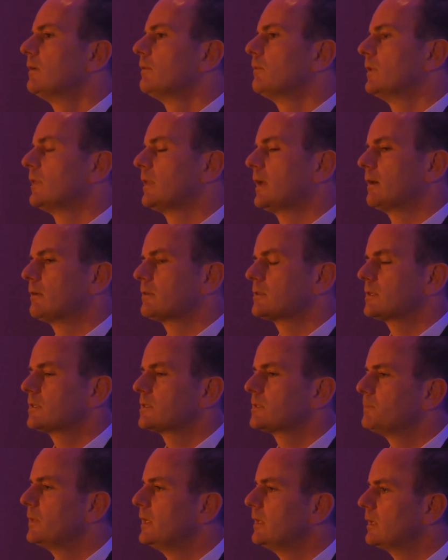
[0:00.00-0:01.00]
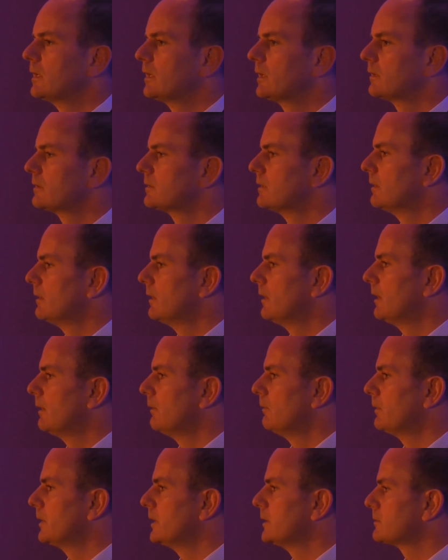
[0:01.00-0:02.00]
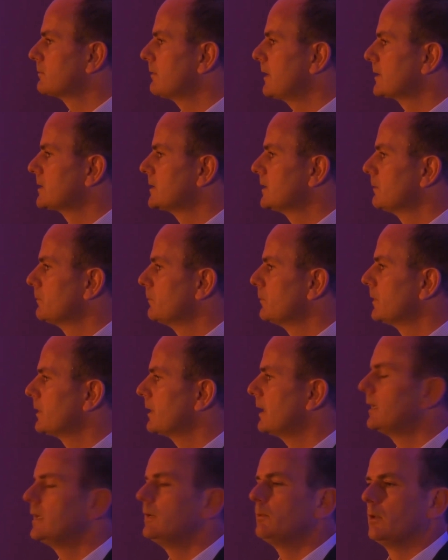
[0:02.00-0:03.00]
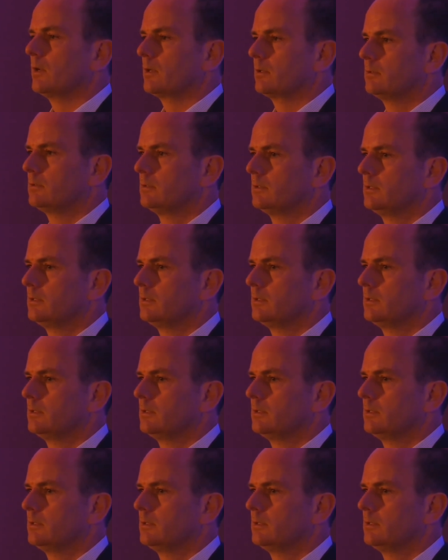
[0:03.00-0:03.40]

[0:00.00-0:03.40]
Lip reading: without speaking or interacting with anyone,